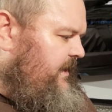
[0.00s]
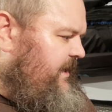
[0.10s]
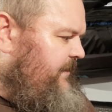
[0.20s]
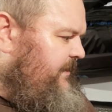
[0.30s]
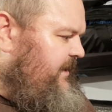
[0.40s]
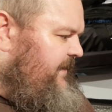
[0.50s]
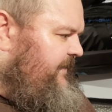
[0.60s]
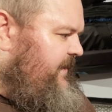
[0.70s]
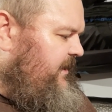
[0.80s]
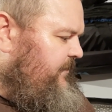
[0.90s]
And I will
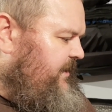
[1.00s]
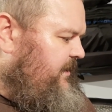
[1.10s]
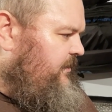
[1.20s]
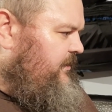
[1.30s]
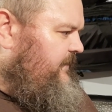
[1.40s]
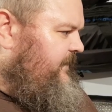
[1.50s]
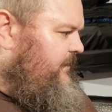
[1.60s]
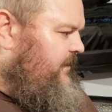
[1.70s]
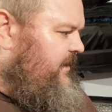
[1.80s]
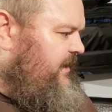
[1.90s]
definitely be looking
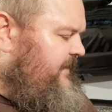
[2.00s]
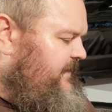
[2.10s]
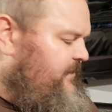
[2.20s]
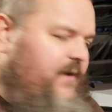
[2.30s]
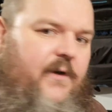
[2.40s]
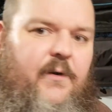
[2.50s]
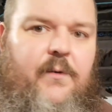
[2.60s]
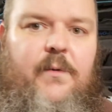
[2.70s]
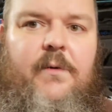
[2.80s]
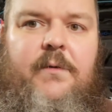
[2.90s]
forward to giving them a
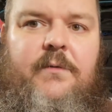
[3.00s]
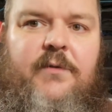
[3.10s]
go